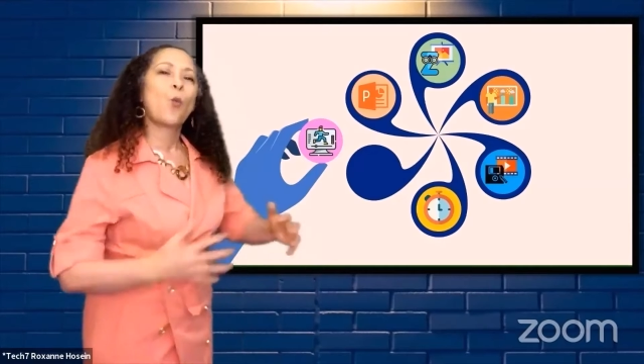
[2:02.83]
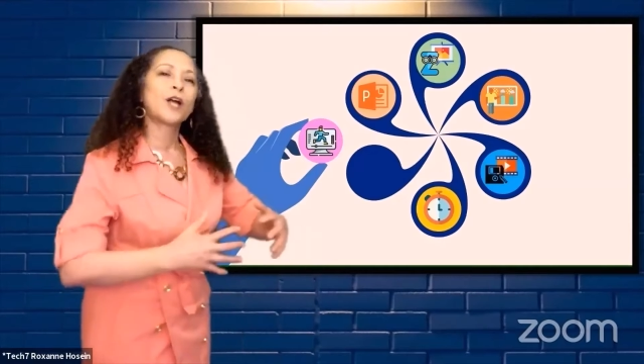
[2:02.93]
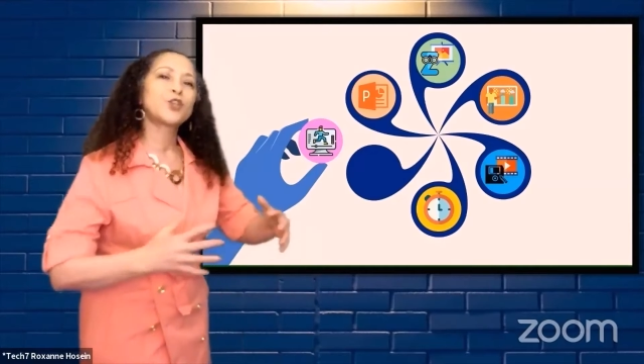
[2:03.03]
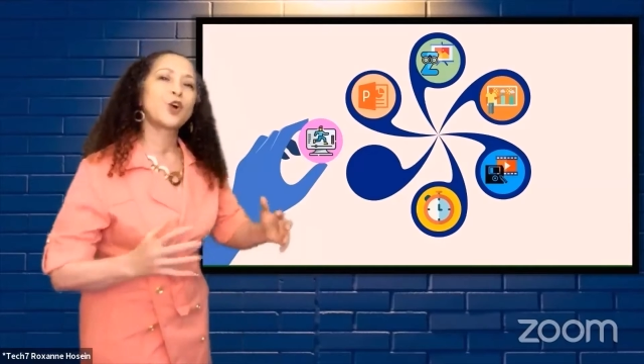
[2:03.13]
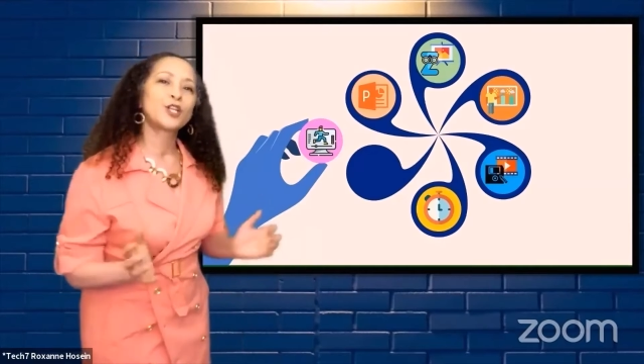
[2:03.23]

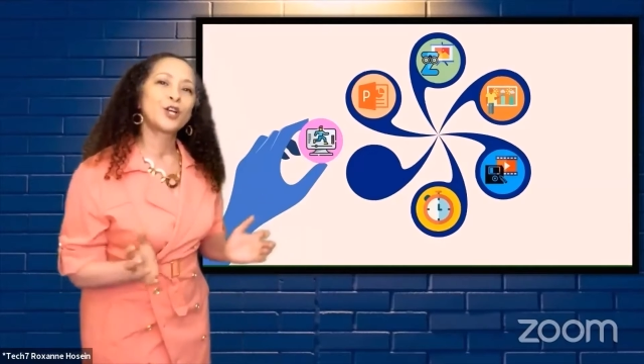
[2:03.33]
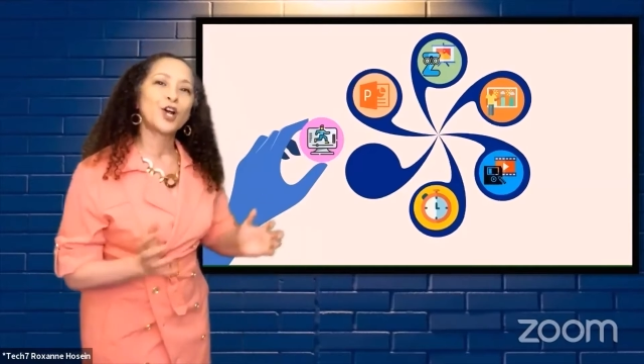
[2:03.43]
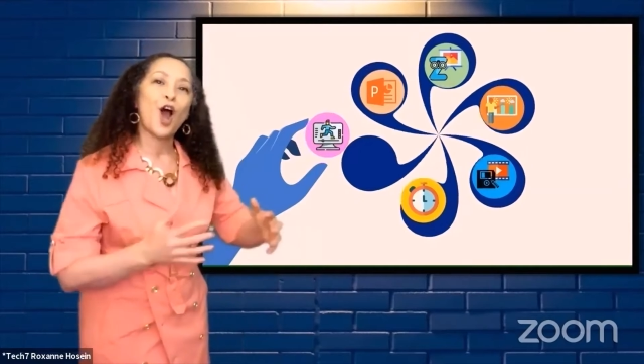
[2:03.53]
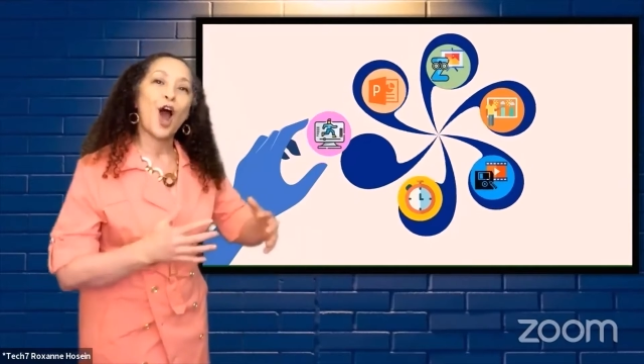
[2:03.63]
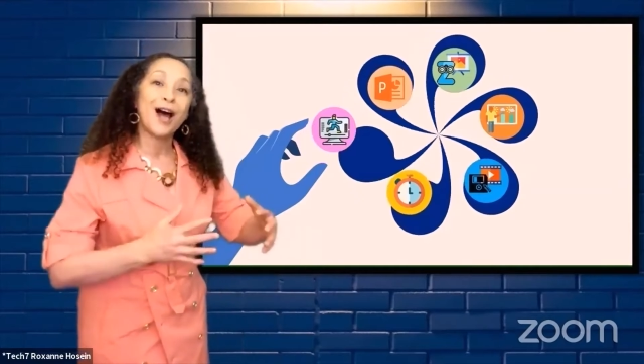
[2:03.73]
all your
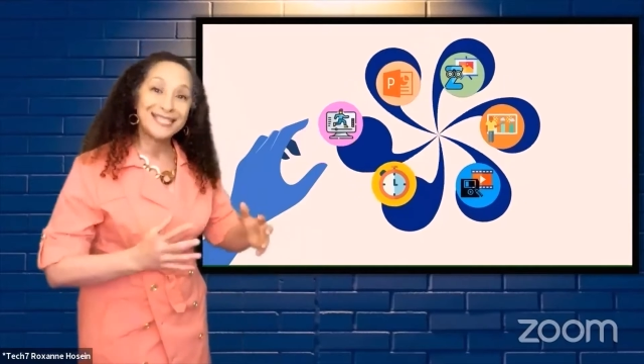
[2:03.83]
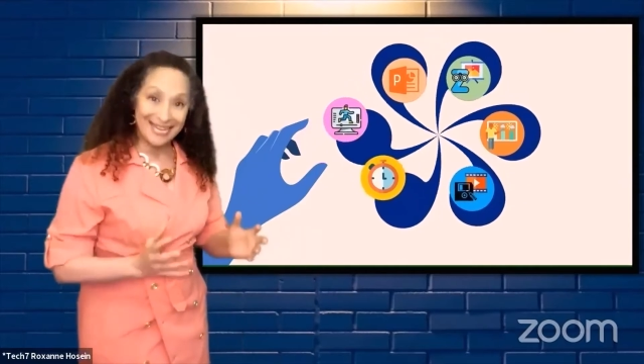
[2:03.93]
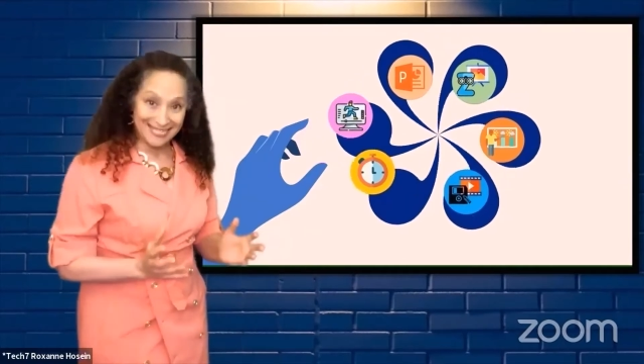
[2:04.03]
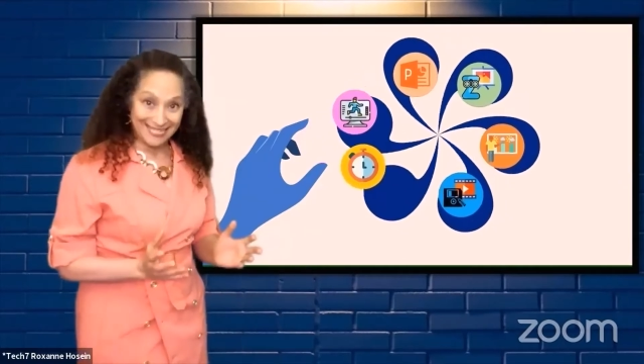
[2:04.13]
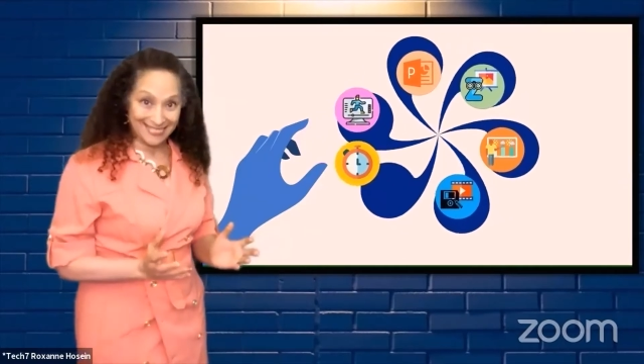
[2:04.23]
content
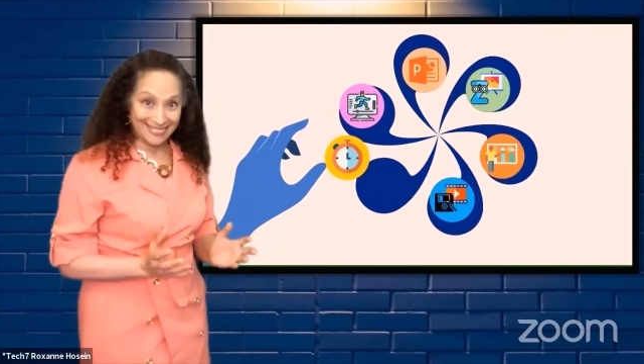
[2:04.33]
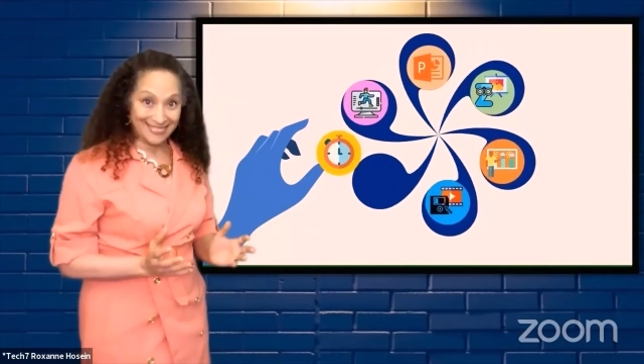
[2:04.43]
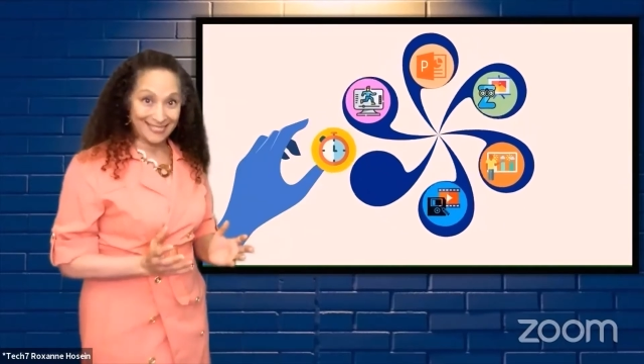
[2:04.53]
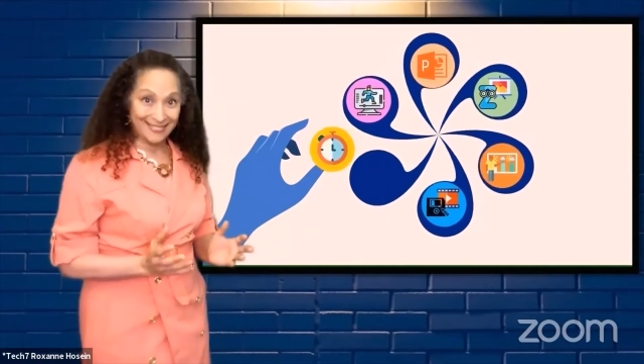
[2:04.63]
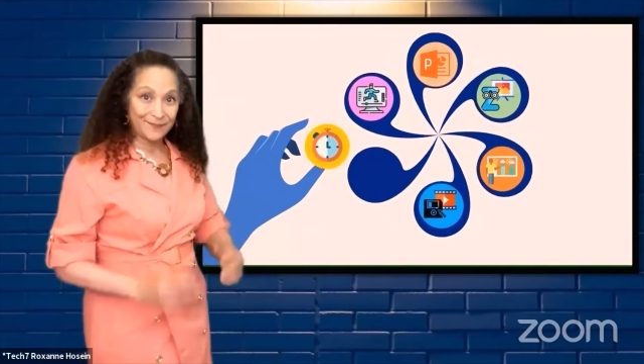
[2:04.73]
is in,
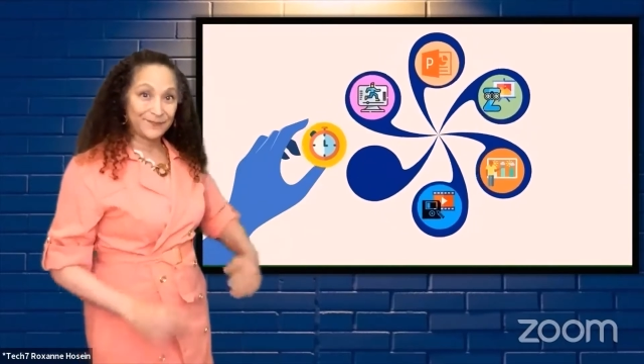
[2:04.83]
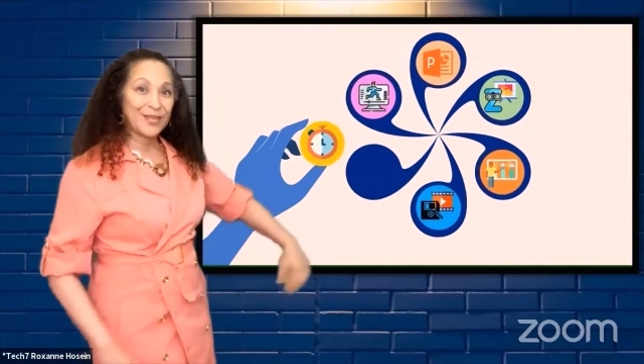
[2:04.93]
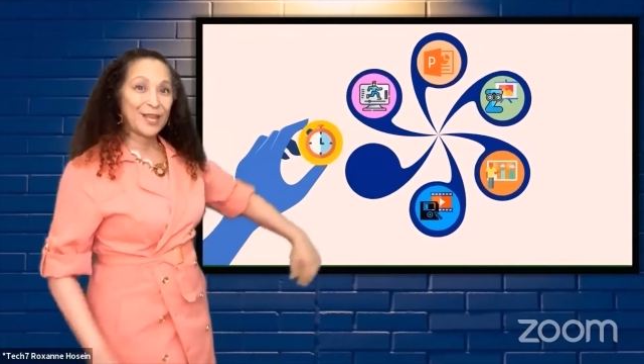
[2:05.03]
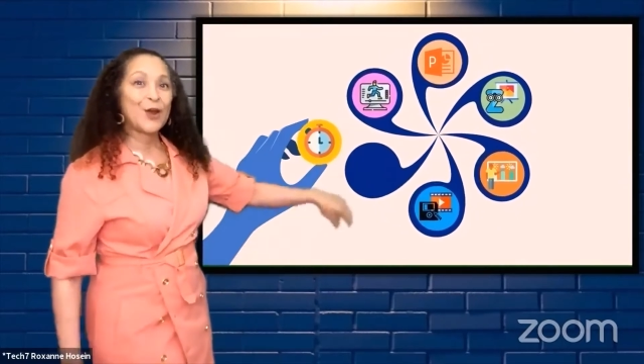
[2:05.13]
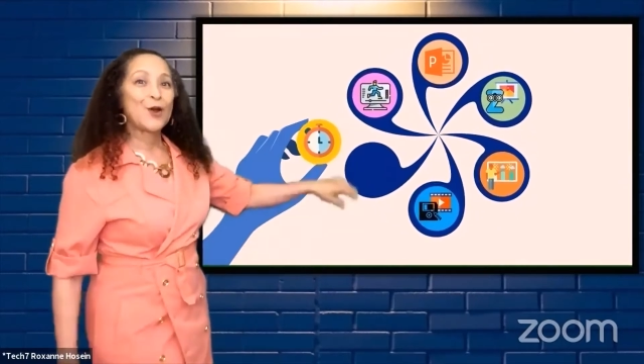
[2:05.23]

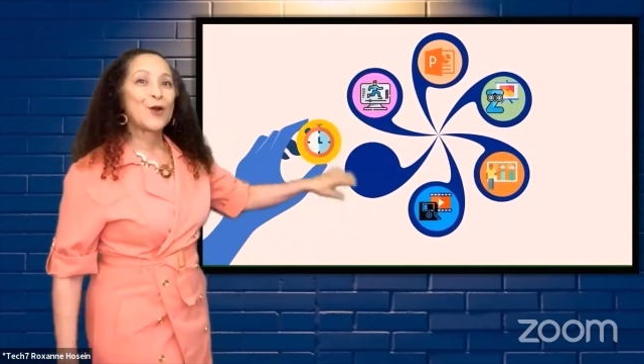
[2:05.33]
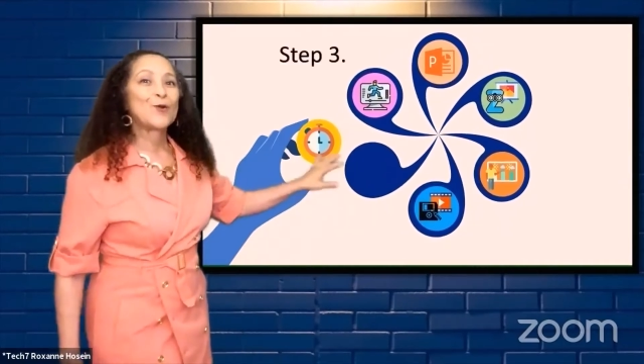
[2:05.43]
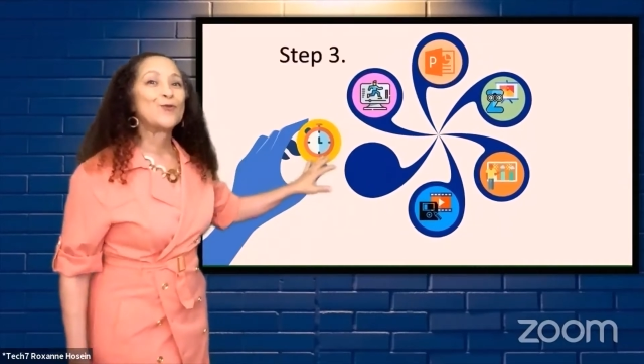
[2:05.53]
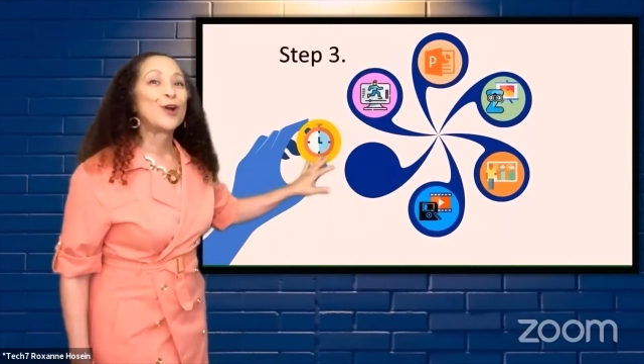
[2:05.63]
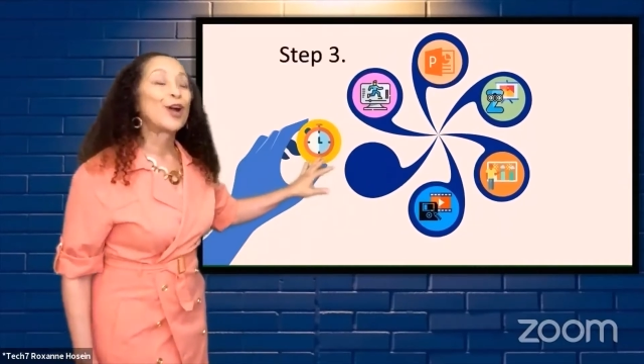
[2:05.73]

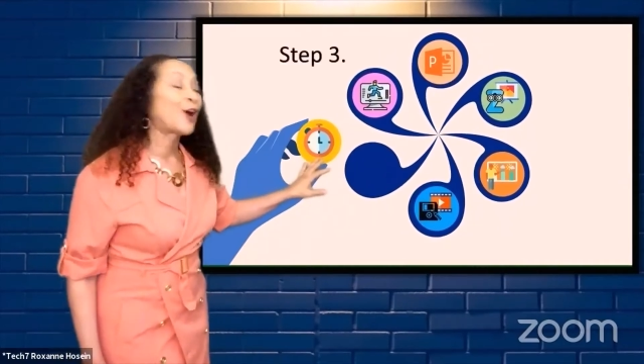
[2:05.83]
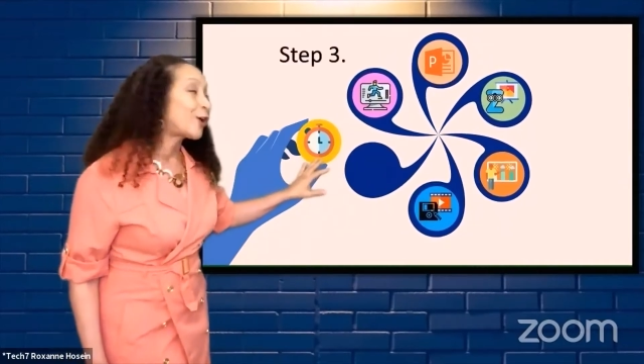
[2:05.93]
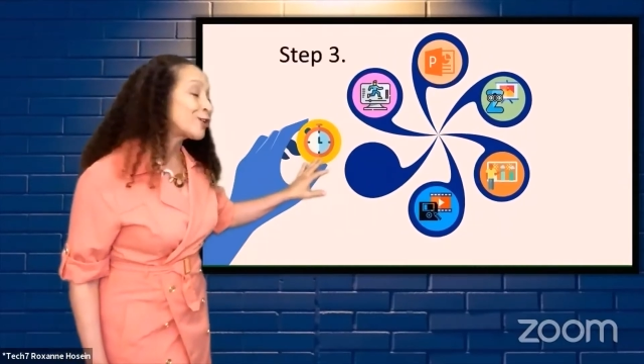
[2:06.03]
rehearse